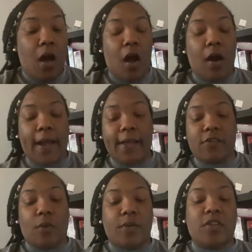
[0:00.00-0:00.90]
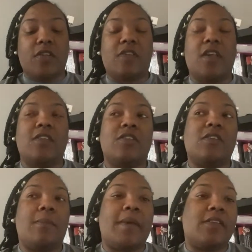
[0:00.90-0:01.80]
All right, so it's
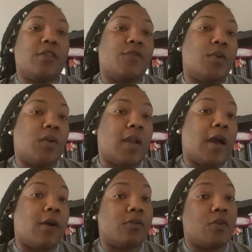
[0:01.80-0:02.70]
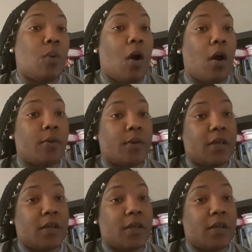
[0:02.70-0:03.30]
just a message for you to not go so hard on